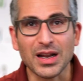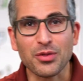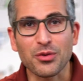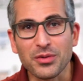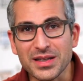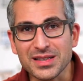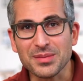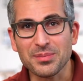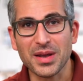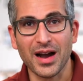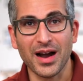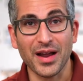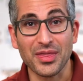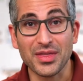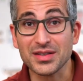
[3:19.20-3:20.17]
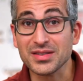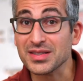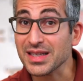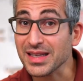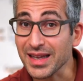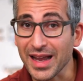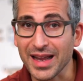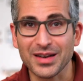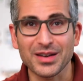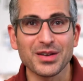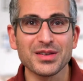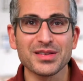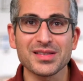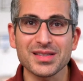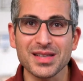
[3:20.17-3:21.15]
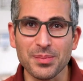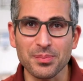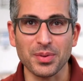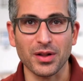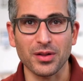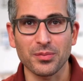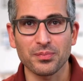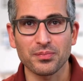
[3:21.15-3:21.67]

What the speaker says: the reason behind this is again simple.